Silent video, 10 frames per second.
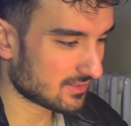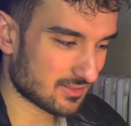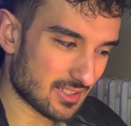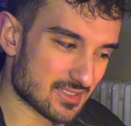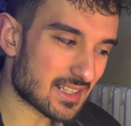
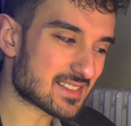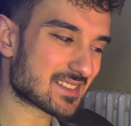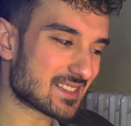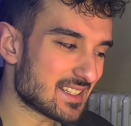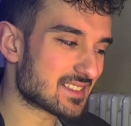a
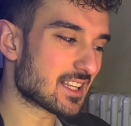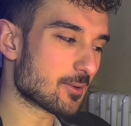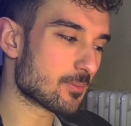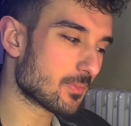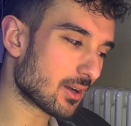
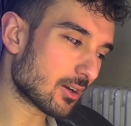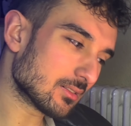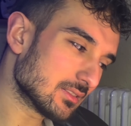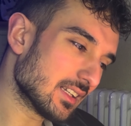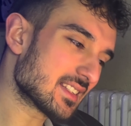system,
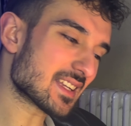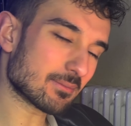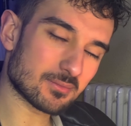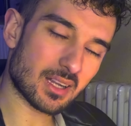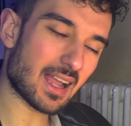
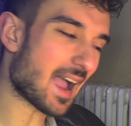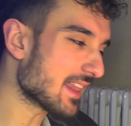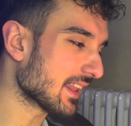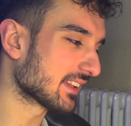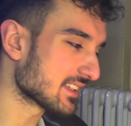I
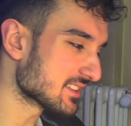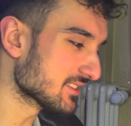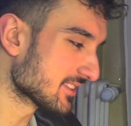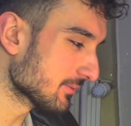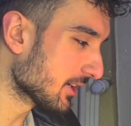like the
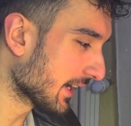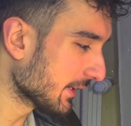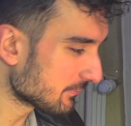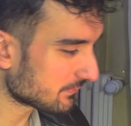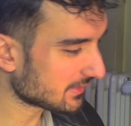system, okay?